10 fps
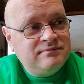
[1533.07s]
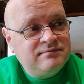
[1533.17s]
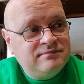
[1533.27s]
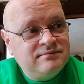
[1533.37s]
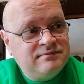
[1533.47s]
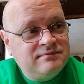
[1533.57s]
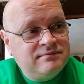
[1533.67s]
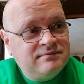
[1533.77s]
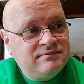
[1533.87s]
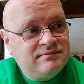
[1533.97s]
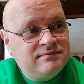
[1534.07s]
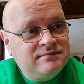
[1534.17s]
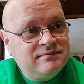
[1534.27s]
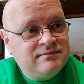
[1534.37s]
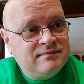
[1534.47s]

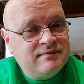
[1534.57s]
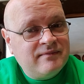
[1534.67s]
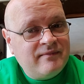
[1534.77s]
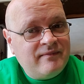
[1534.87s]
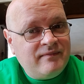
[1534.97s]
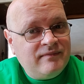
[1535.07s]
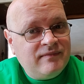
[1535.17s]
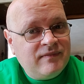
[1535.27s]
Nobody speaks.